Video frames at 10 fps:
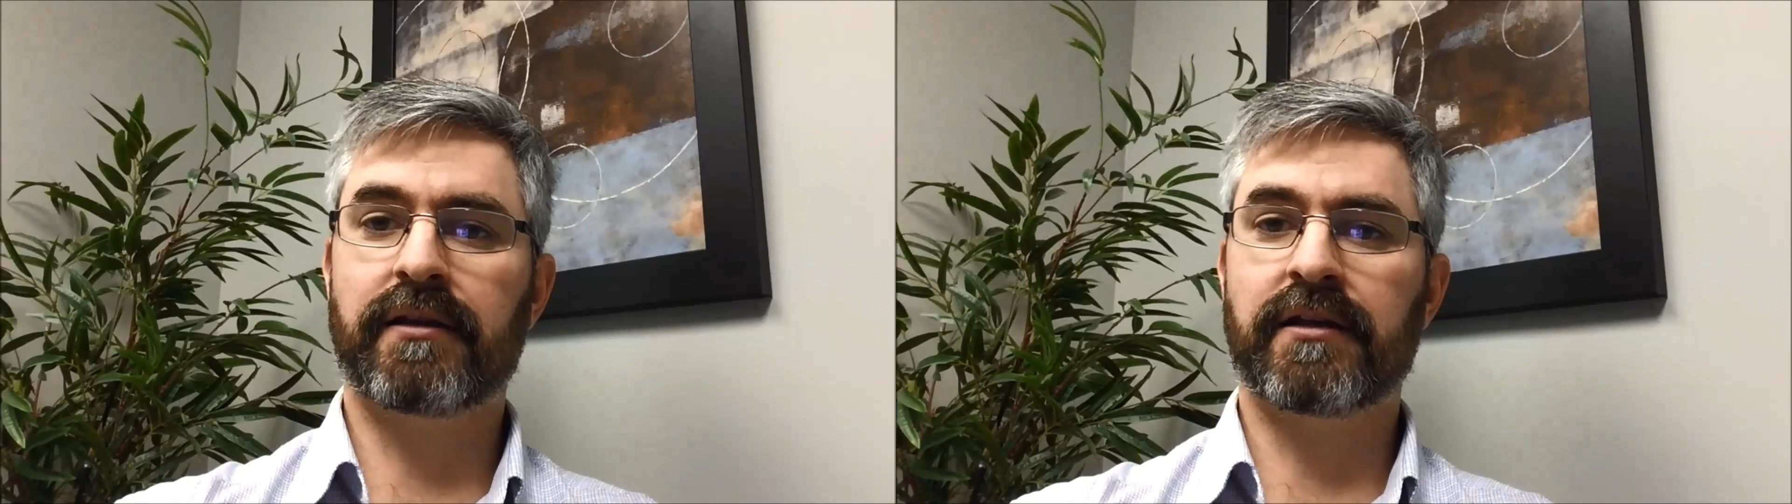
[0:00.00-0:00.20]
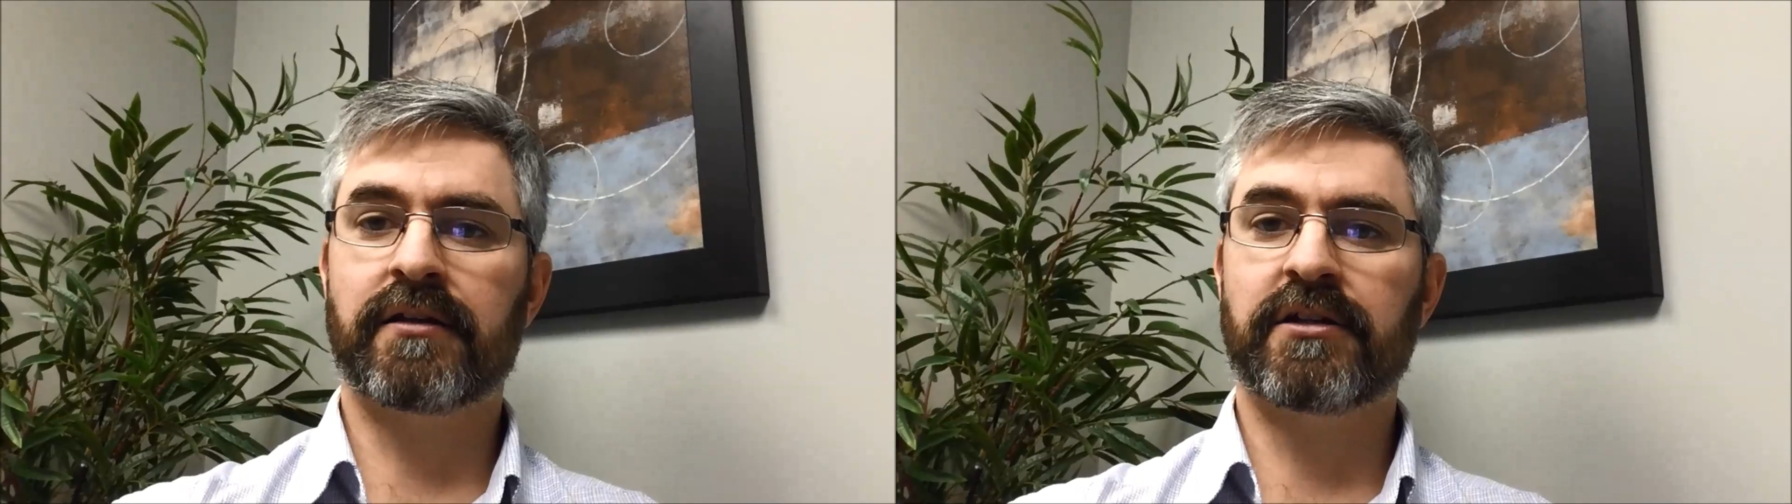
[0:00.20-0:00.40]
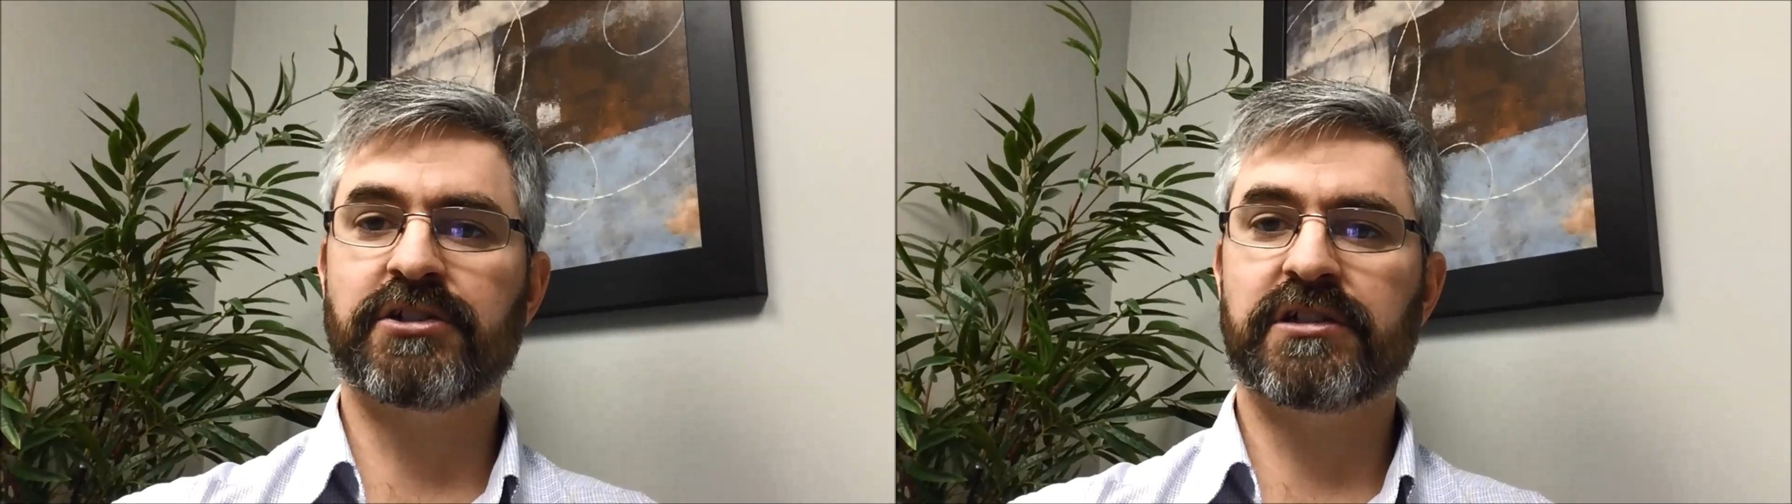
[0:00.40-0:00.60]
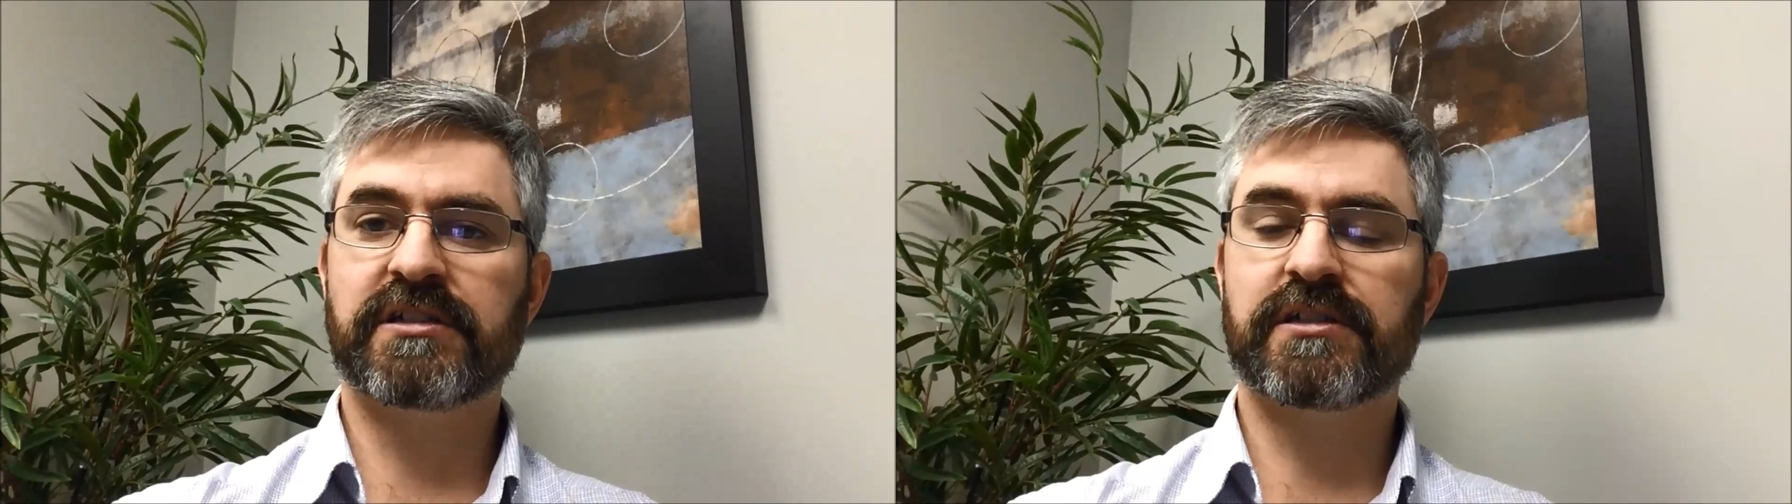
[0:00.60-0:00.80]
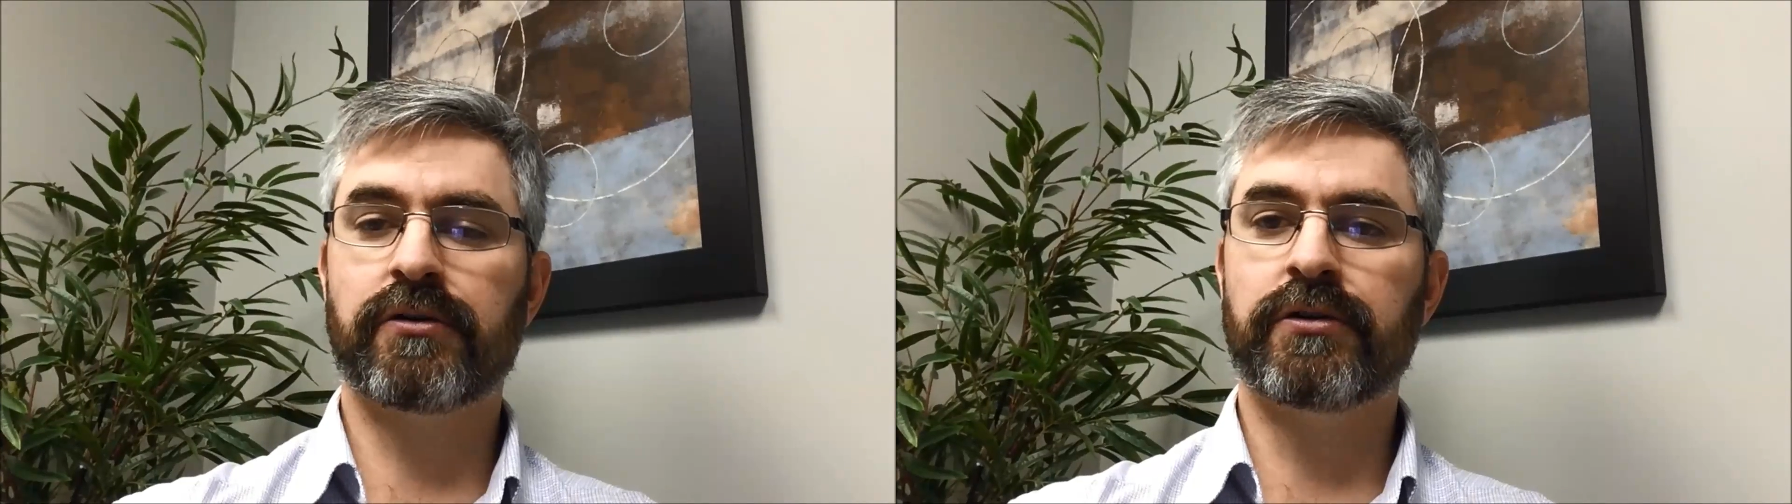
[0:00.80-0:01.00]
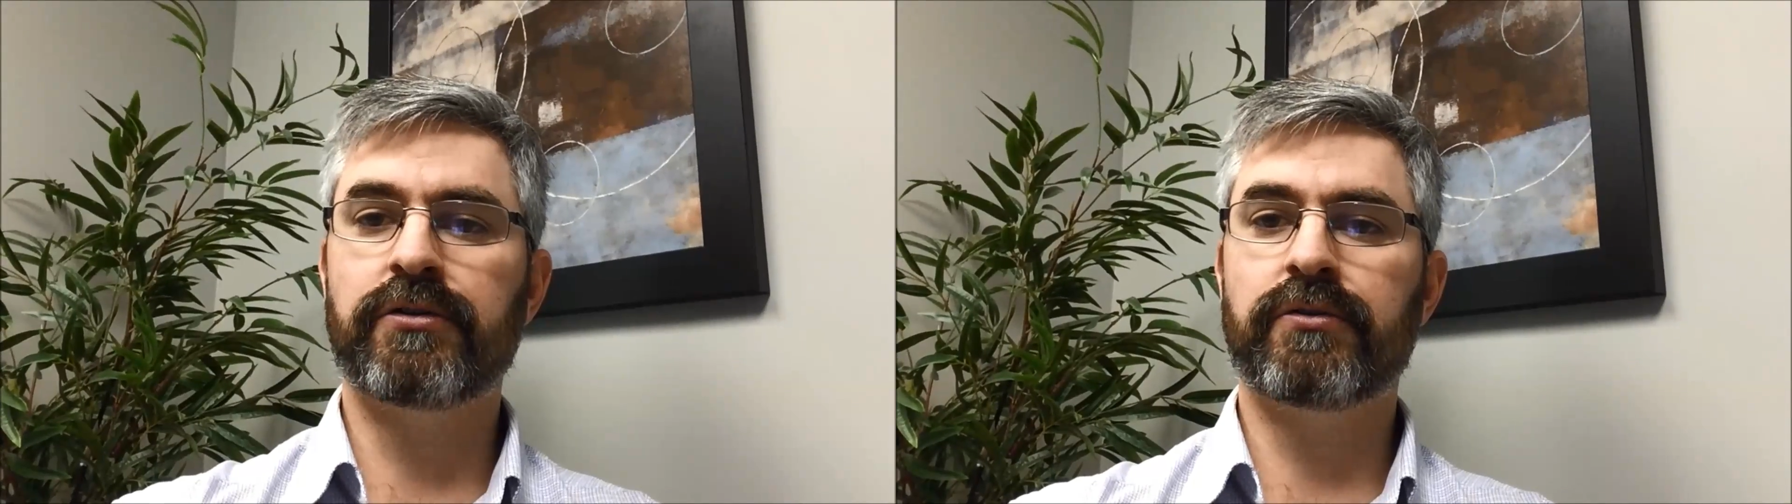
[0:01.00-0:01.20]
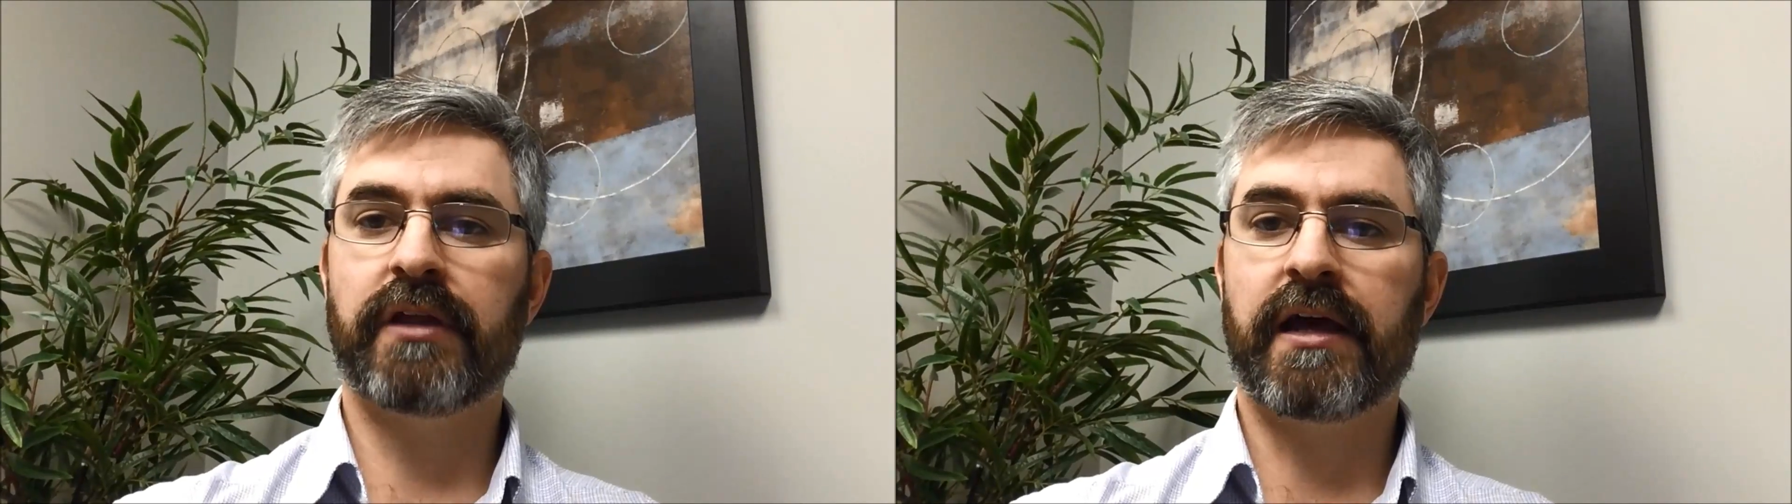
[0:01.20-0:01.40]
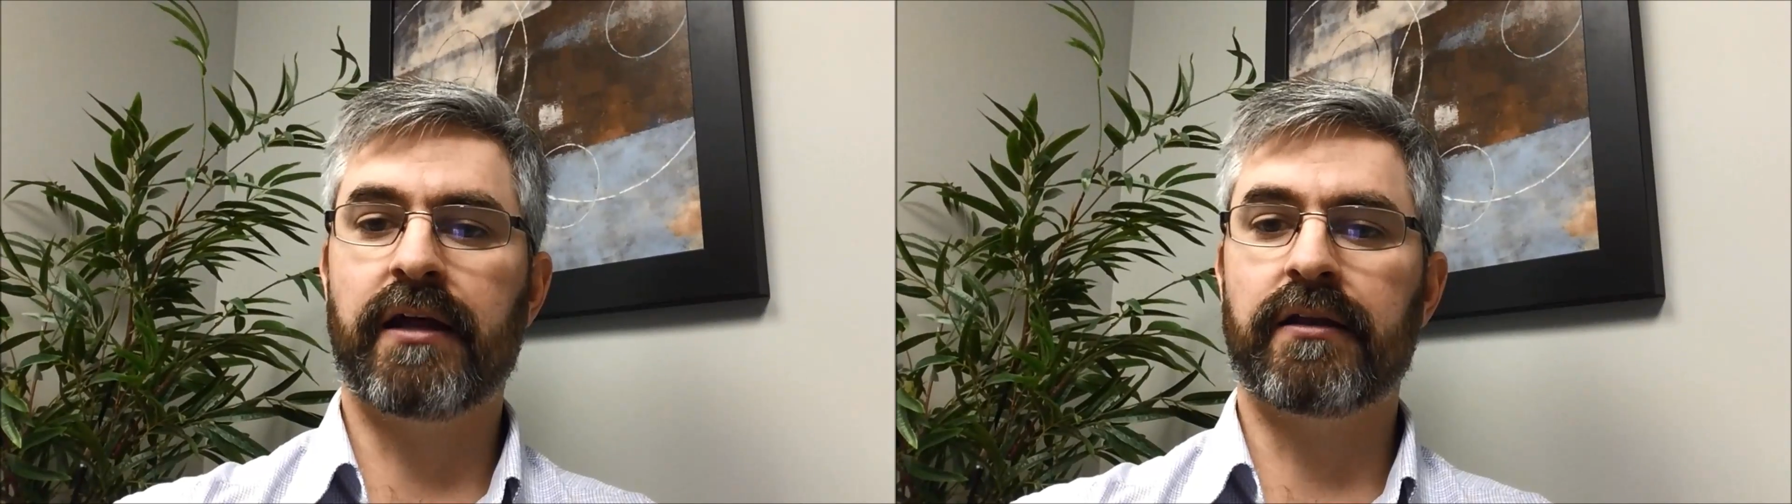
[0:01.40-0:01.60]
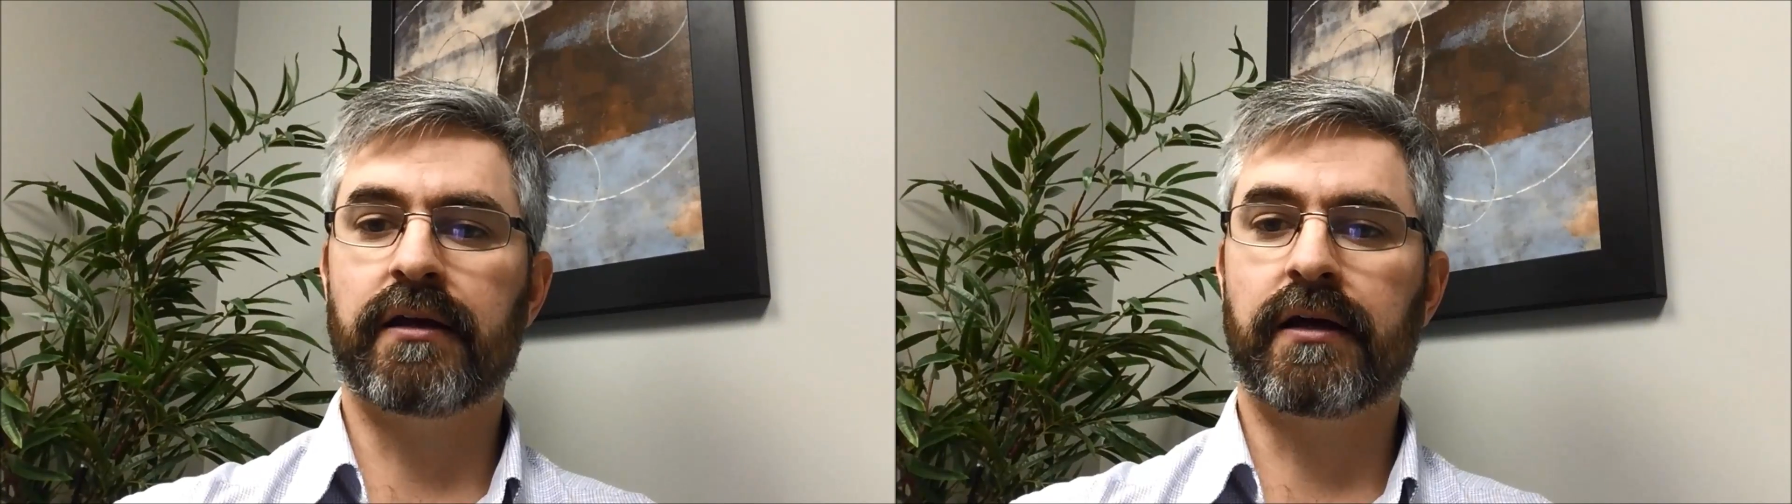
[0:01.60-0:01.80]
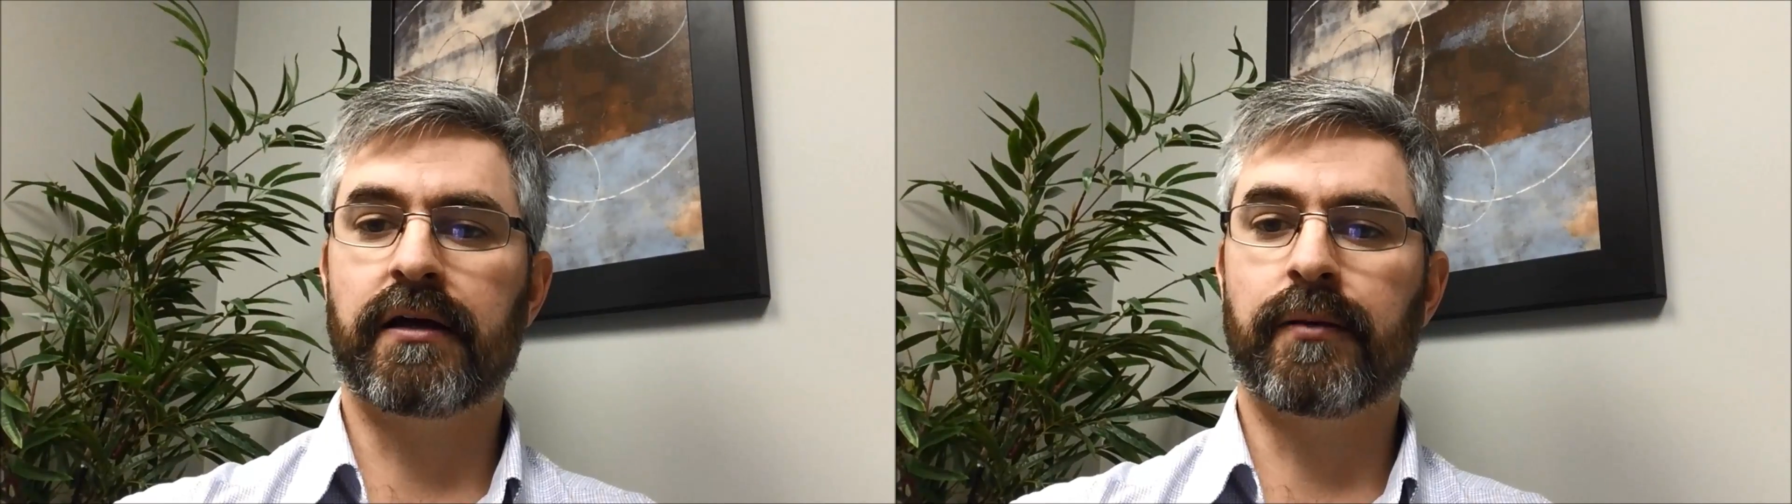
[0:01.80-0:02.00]
The technology is so new
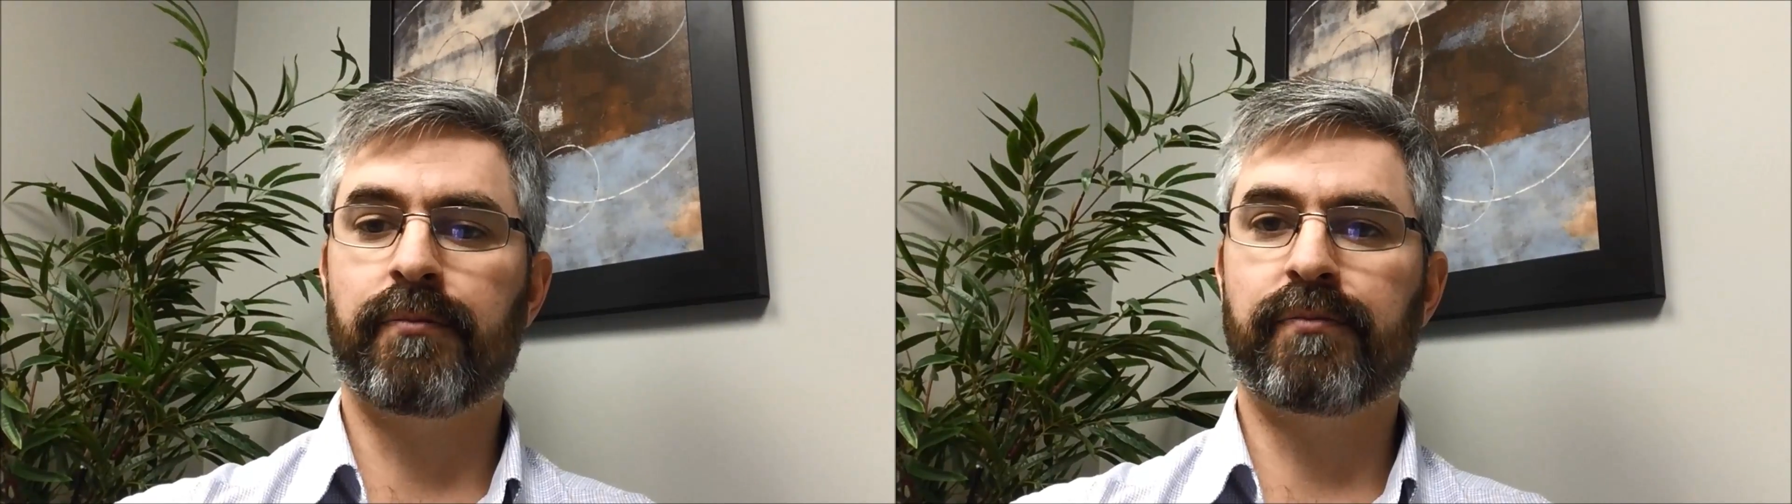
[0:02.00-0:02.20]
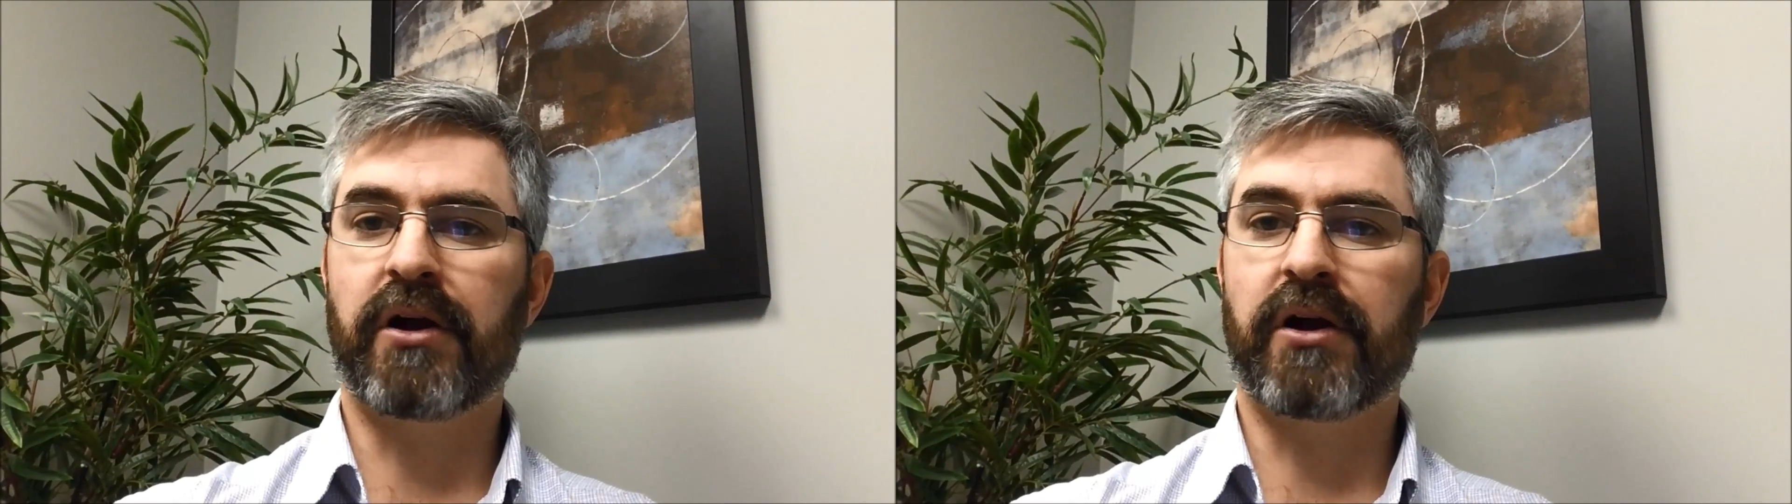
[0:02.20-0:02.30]
that